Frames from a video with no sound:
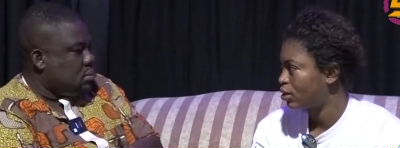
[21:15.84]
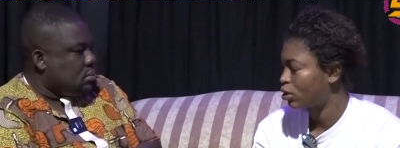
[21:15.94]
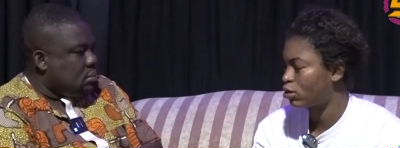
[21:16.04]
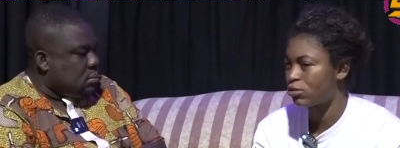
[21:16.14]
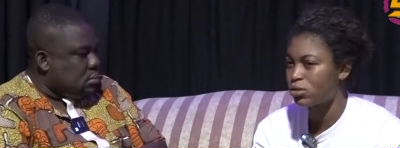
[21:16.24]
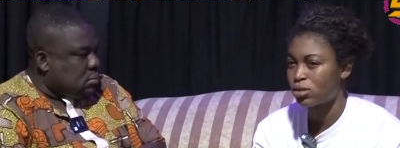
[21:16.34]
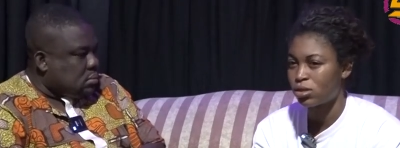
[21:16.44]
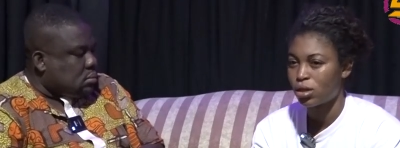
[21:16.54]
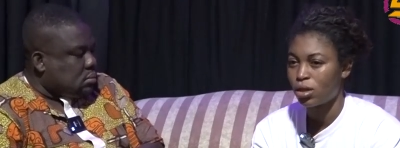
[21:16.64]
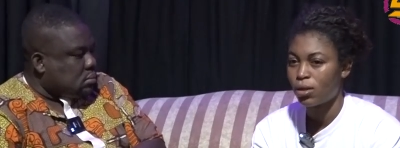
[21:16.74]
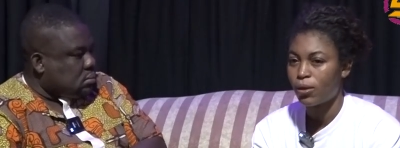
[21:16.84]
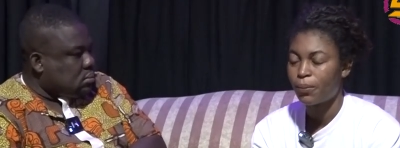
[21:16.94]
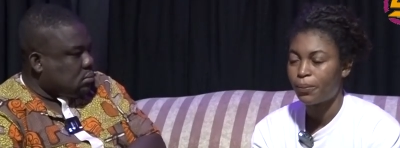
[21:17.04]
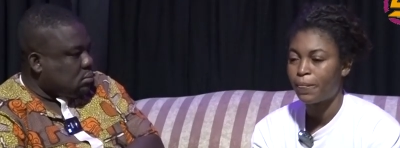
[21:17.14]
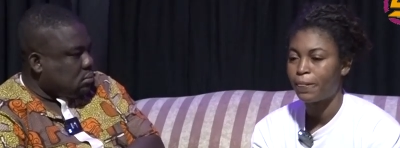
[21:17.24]
Speaker 1: Because
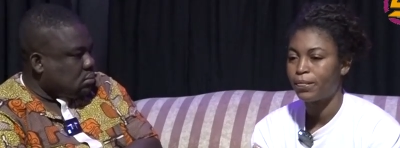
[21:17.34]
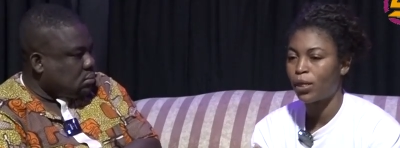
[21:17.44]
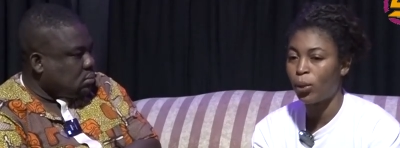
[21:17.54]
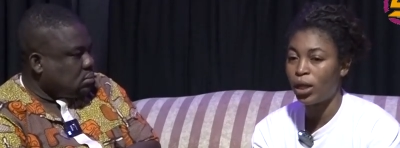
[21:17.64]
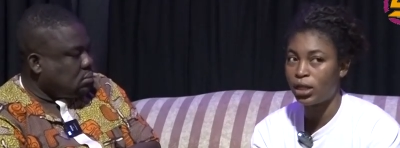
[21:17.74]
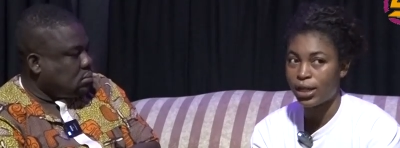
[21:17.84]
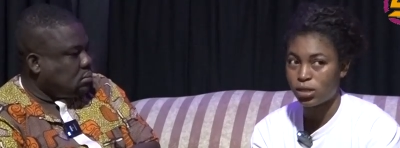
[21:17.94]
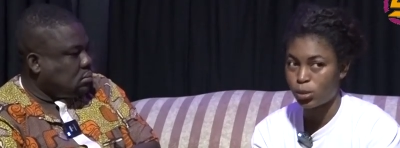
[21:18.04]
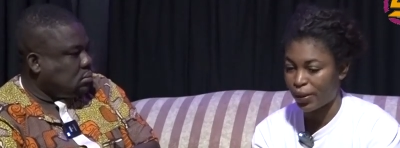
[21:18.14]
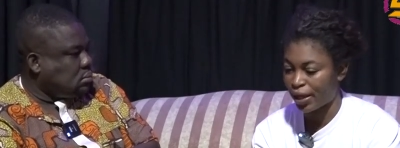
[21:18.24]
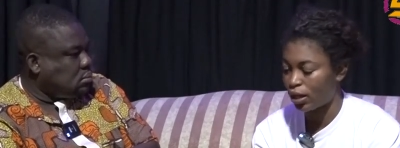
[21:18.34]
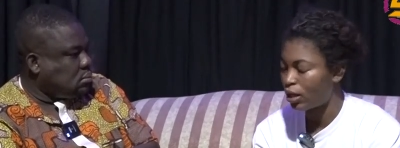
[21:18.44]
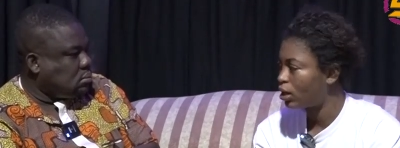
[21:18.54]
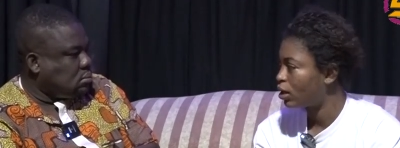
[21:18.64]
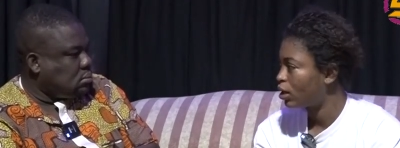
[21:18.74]
three days, pet,
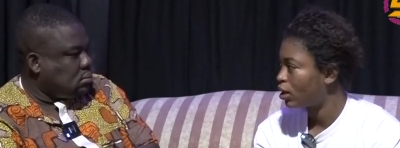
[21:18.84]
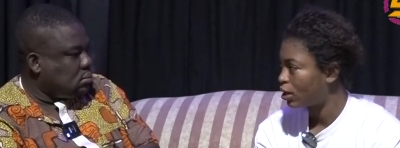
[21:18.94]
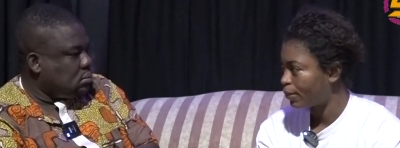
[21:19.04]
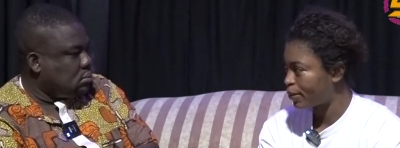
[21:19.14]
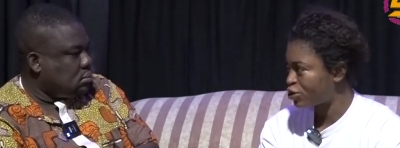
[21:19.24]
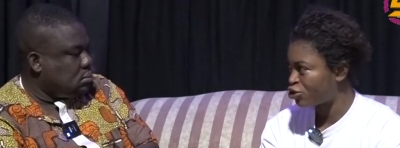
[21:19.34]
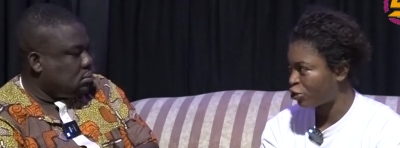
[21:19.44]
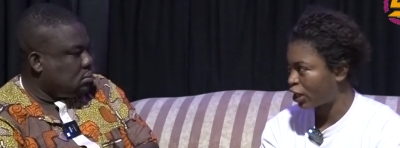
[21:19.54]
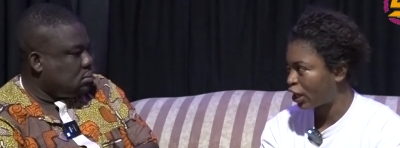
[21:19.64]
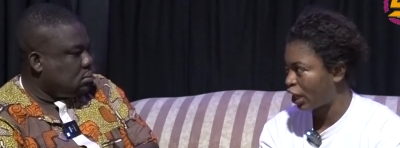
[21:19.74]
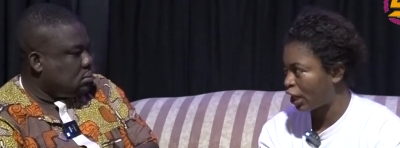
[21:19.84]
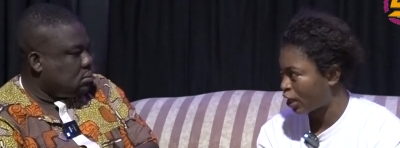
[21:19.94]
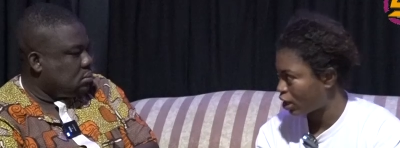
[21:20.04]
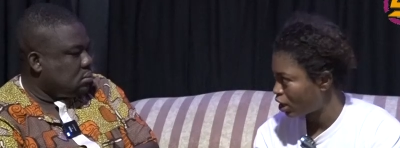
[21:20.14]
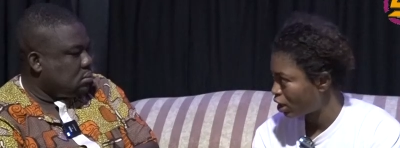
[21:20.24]
me shrink
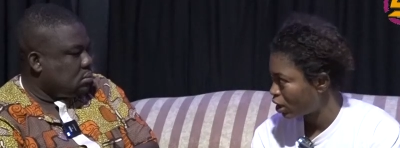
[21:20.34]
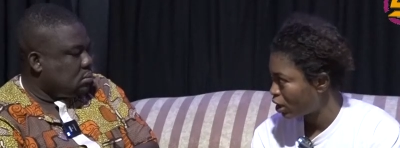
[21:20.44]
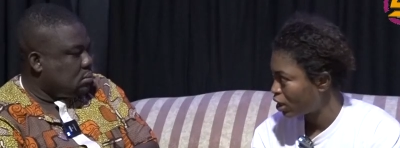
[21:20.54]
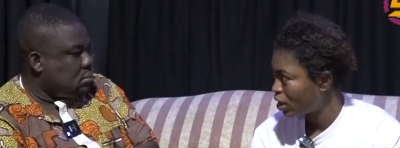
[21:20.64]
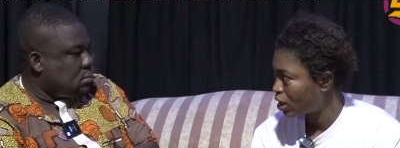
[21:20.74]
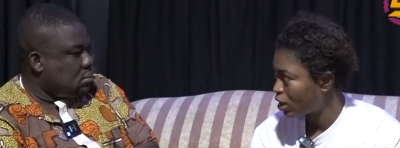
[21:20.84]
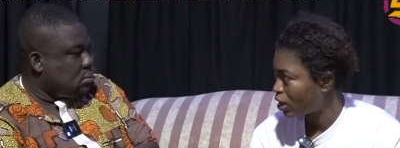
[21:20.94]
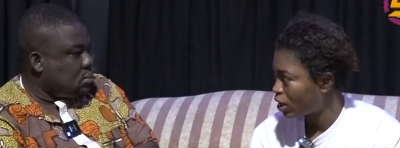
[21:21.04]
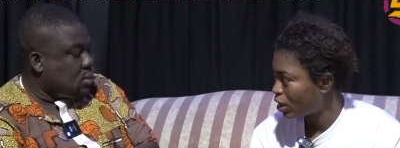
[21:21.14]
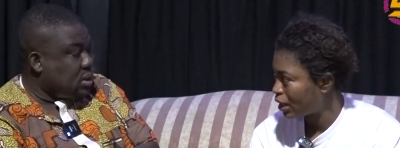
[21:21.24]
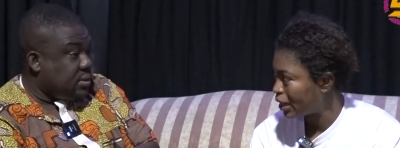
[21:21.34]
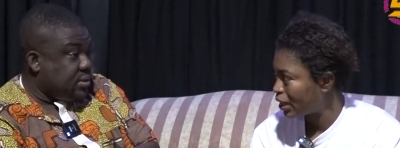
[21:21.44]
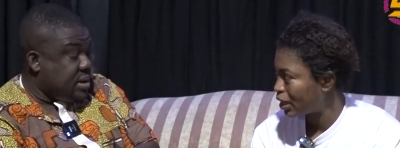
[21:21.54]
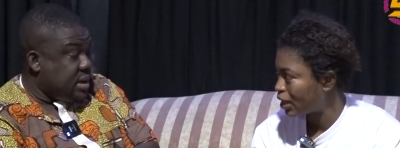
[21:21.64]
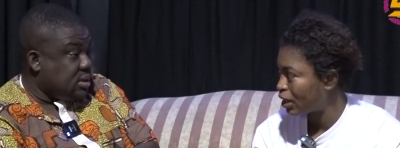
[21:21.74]
here.
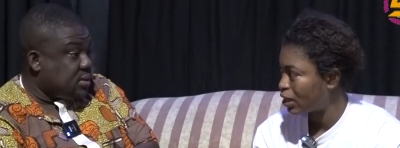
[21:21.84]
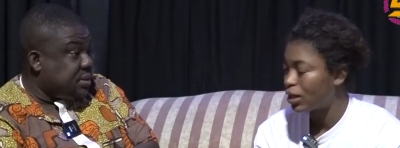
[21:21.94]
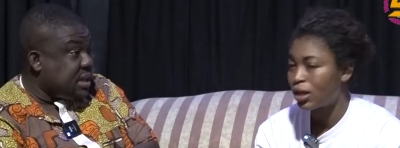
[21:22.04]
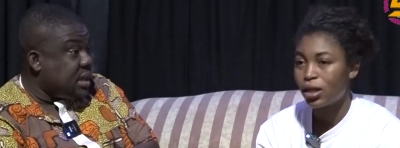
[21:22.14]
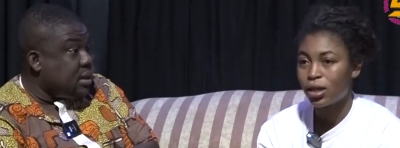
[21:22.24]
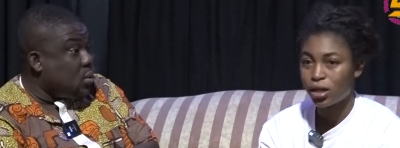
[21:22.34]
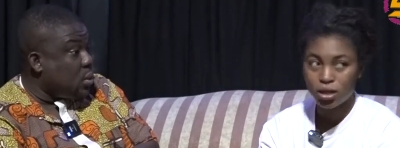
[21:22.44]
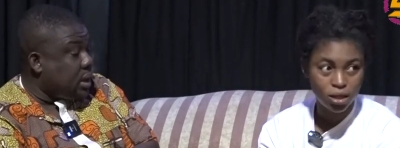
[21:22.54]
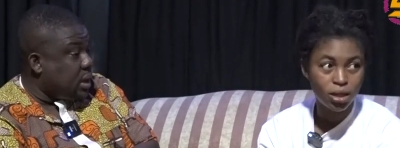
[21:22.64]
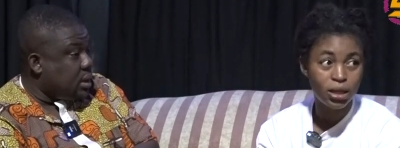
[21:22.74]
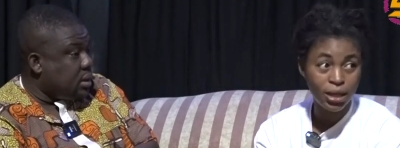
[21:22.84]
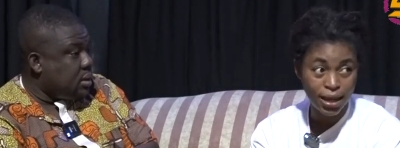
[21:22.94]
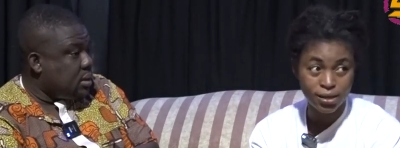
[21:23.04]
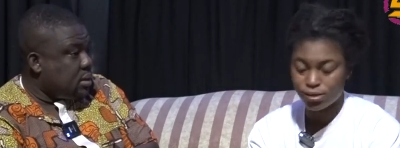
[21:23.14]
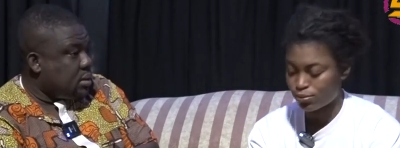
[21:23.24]
Speaker 2: Three days of taking cocaine?
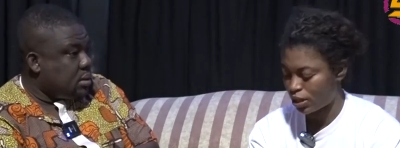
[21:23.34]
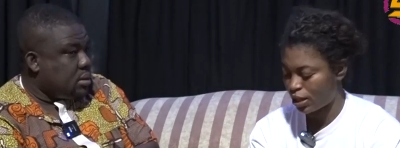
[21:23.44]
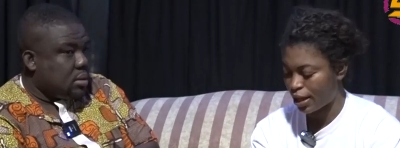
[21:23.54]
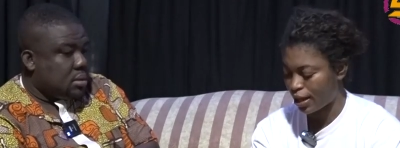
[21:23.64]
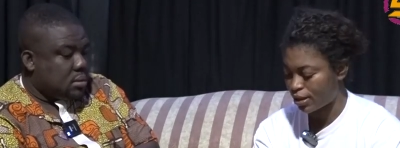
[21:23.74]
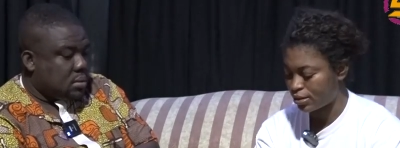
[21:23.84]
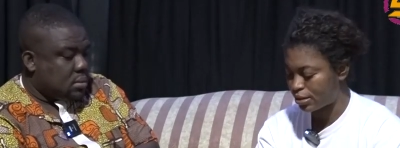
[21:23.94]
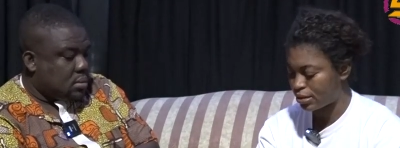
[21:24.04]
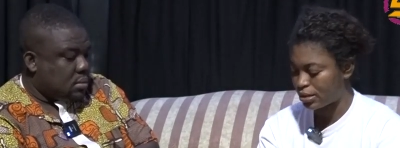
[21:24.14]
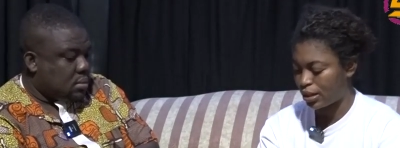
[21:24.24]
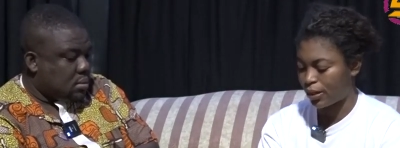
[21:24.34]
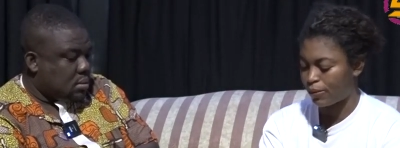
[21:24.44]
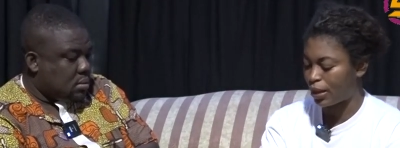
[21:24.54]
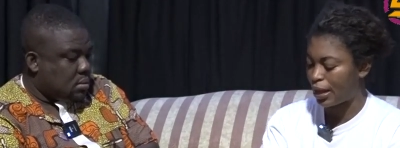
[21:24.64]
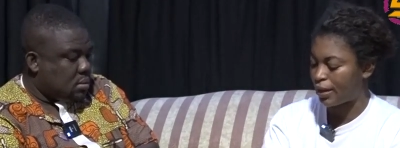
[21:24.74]
Speaker 1: Yes, me, yeah,
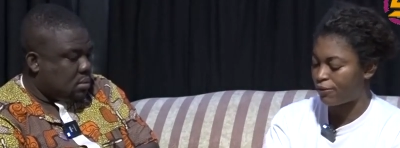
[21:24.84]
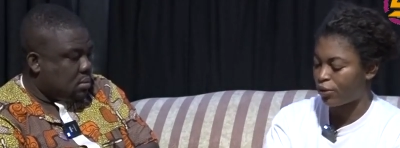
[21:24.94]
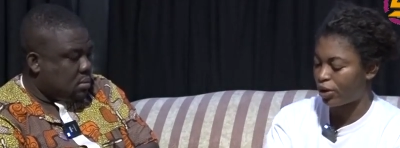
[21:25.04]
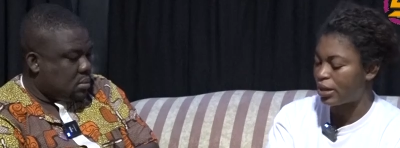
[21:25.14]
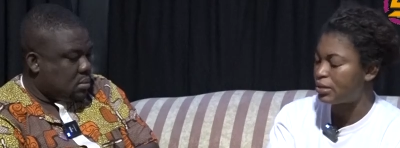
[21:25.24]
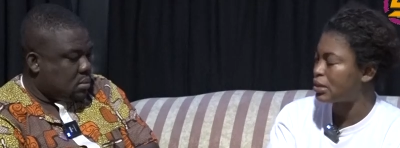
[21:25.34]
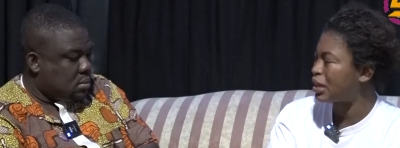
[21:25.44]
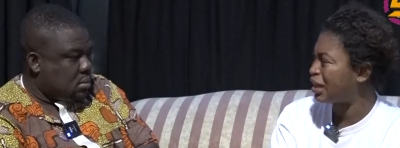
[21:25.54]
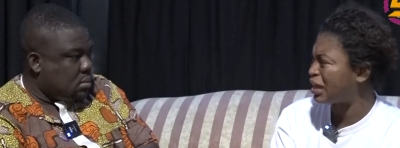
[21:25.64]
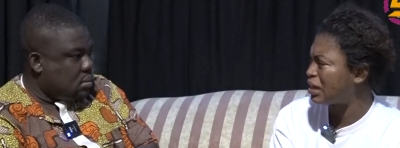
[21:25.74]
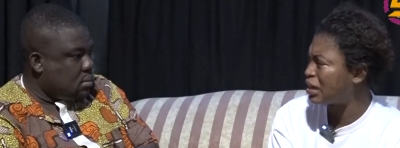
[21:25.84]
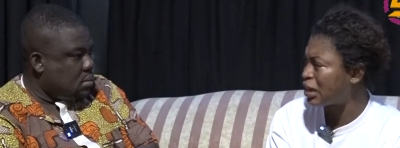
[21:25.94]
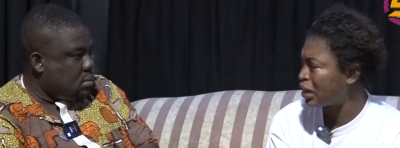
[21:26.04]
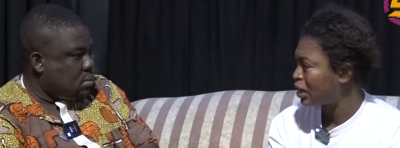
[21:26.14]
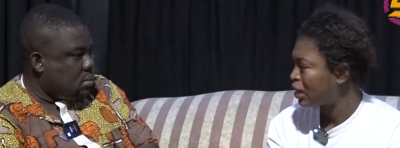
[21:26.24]
slim, me, yeah, very
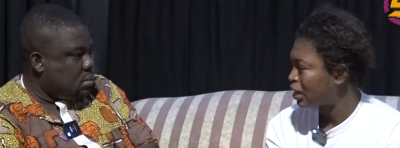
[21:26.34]
skinny.